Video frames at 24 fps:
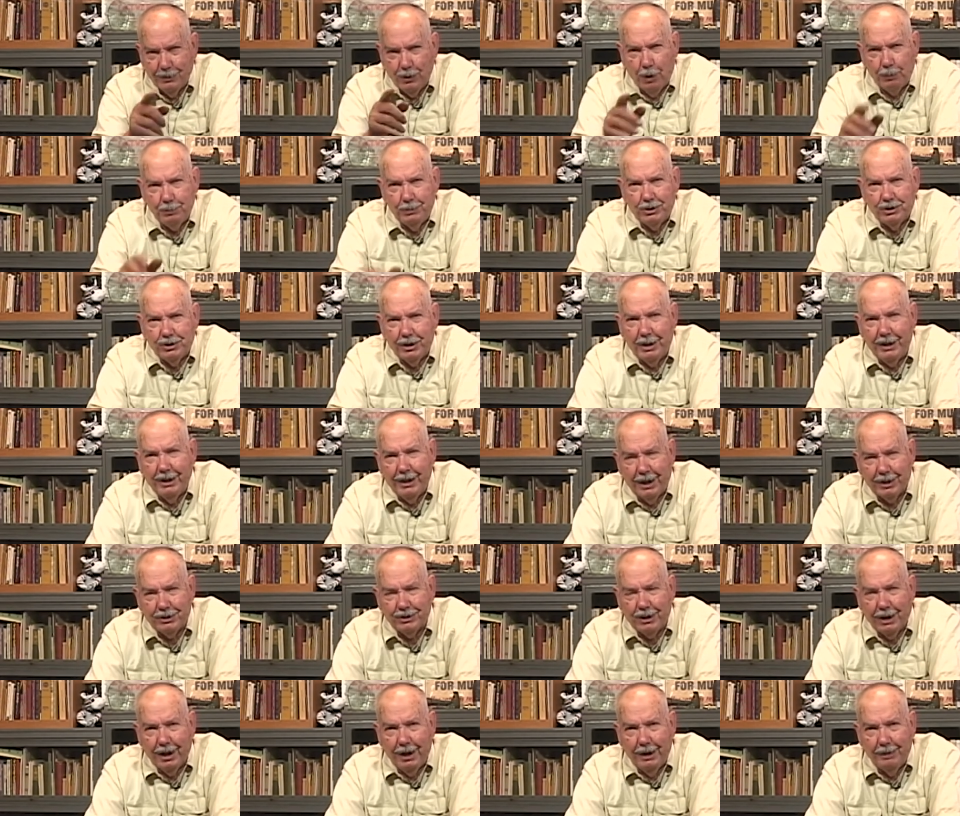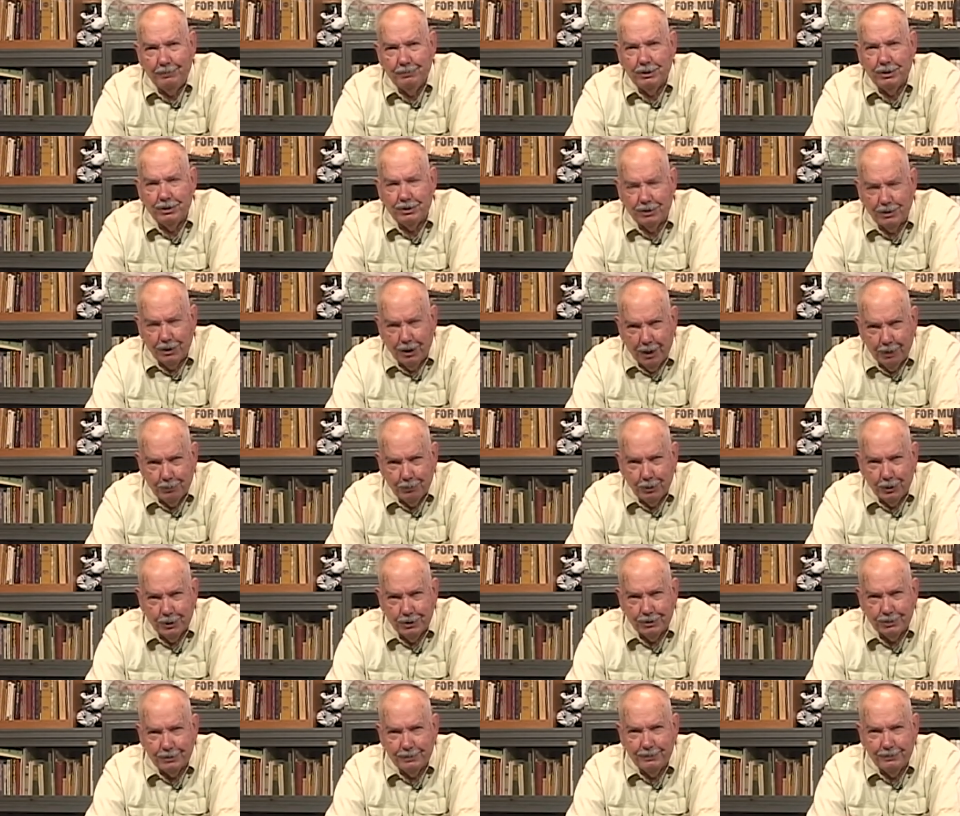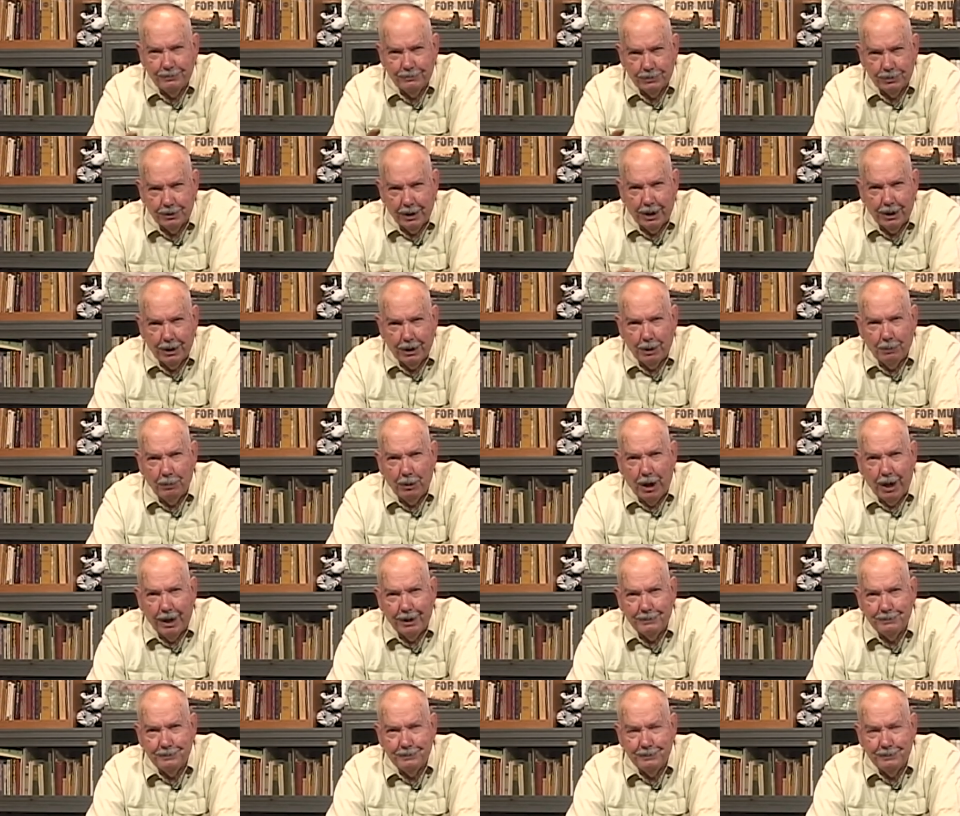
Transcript: hope to see you next time. It's John Bush saying goodbye.